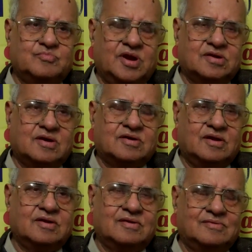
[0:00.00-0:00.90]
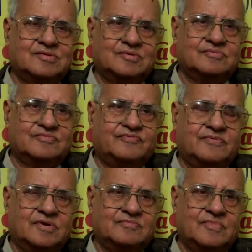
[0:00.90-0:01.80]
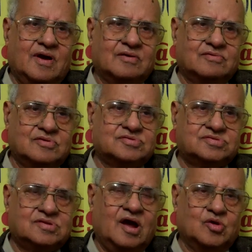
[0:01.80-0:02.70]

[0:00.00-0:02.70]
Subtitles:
was the maternal uncle's